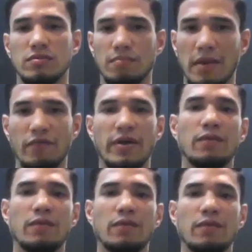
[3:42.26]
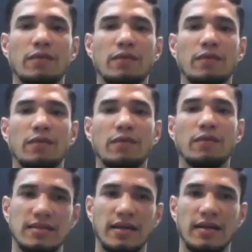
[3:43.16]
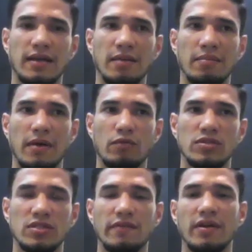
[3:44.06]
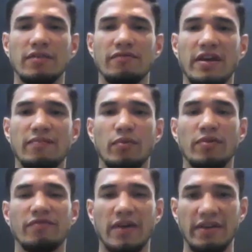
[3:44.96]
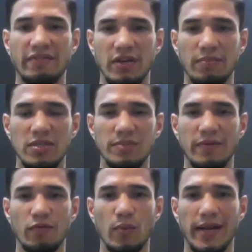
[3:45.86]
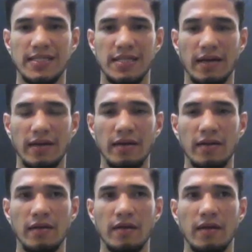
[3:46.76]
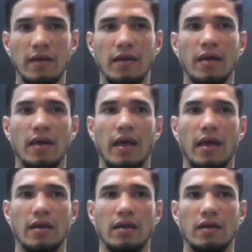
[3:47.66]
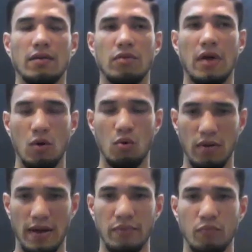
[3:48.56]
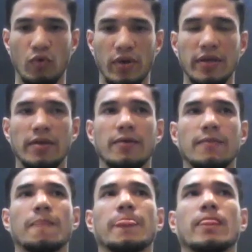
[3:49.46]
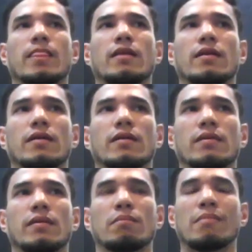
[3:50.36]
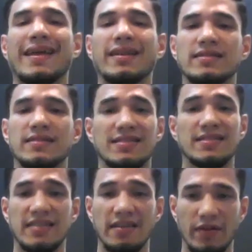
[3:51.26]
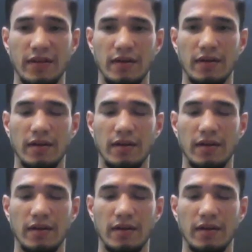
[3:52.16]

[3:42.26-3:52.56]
my weight was a little bit excess that time. I was 75.5 3 months before when I started, and now I'm weighing minus 67.